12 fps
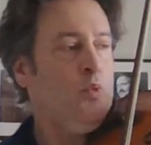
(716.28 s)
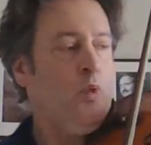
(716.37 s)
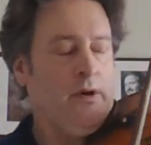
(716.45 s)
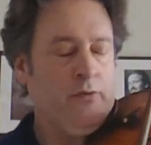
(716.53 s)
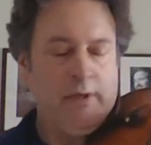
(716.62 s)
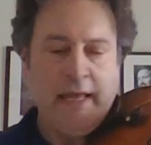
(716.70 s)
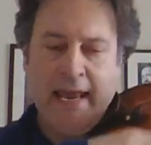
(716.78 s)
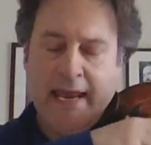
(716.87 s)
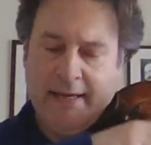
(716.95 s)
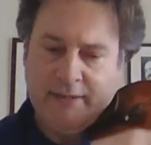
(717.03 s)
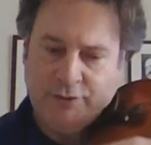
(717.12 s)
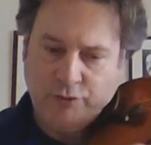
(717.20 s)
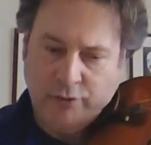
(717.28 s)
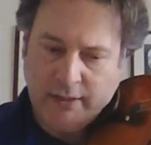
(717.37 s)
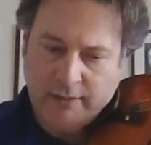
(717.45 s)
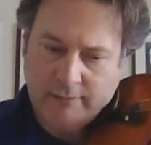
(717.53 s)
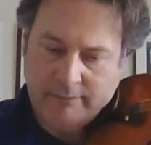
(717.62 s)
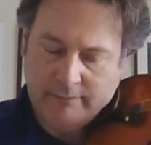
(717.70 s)
1 on the A
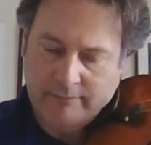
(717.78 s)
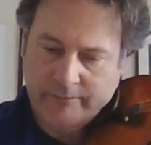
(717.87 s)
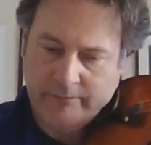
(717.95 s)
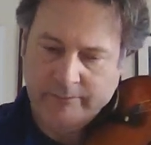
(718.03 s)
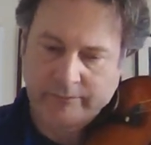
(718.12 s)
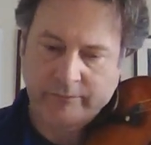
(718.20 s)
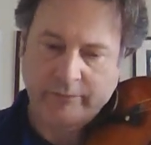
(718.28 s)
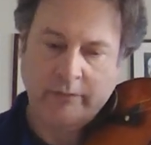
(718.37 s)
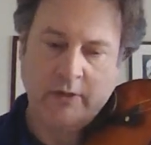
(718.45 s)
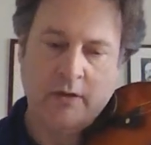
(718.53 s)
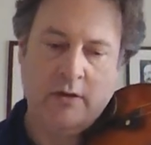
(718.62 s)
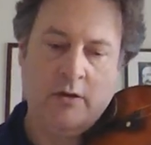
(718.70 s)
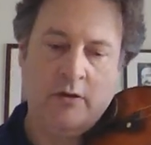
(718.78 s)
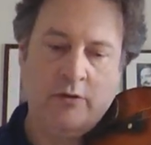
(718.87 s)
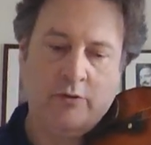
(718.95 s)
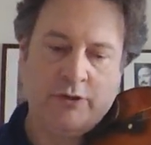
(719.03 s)
string, low